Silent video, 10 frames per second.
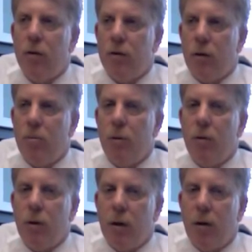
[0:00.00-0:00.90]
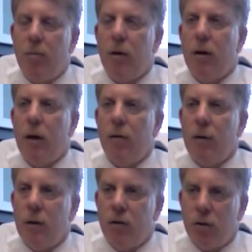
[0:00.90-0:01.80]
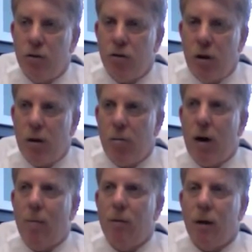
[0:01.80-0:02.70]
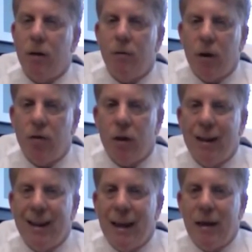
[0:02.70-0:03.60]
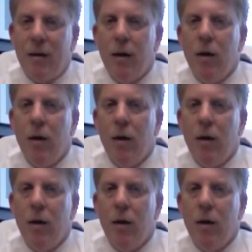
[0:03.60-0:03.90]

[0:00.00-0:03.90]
They start building up, and they can have additional genetic problems that can eventually lead